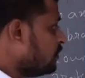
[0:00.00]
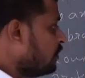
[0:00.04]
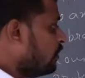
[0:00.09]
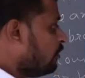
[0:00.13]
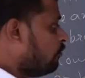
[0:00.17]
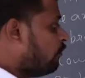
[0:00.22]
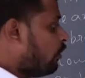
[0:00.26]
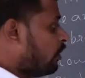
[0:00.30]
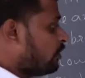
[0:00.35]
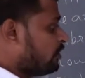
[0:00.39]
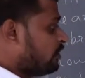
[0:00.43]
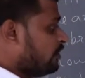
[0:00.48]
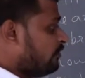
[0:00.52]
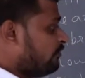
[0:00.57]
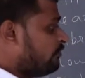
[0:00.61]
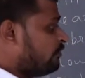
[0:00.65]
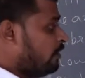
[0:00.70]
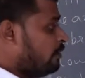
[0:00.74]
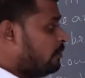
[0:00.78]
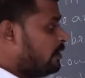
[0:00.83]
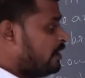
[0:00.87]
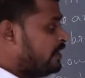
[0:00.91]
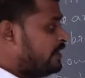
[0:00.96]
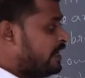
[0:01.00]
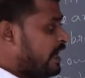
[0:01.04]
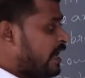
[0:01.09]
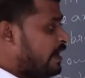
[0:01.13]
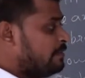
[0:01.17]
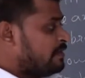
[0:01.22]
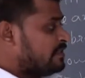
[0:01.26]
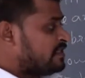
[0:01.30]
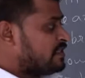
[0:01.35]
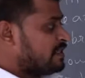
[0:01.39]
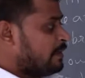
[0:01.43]
Water from a
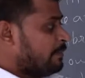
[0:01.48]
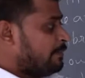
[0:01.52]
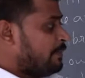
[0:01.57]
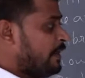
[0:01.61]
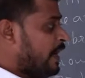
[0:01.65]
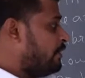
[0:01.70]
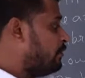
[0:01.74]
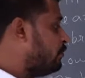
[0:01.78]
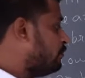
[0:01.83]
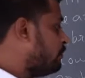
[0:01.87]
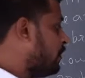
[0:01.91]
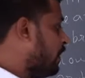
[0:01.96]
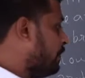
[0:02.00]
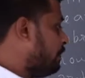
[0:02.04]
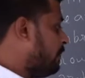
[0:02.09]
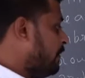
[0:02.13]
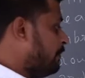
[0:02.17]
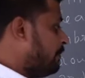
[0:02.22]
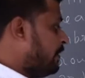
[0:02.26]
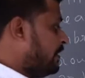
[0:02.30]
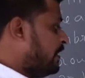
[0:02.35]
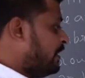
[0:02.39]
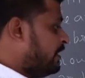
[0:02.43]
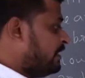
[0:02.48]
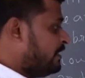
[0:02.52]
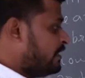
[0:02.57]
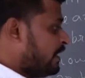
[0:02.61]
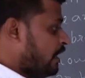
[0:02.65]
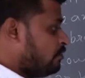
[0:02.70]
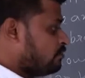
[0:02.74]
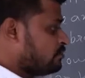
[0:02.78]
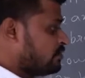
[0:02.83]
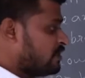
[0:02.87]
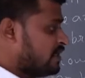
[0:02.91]
dam is supplied to the people in
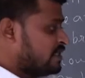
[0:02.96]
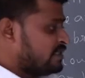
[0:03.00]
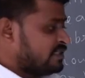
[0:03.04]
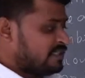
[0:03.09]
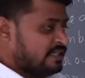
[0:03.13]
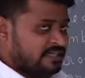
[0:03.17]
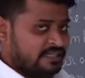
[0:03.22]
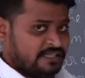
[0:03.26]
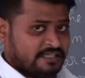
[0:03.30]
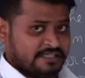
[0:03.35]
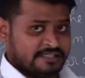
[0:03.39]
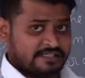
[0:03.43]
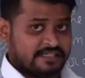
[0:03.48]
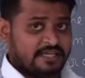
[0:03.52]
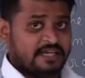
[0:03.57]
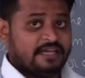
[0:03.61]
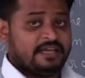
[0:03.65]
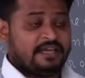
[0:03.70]
towns and cities.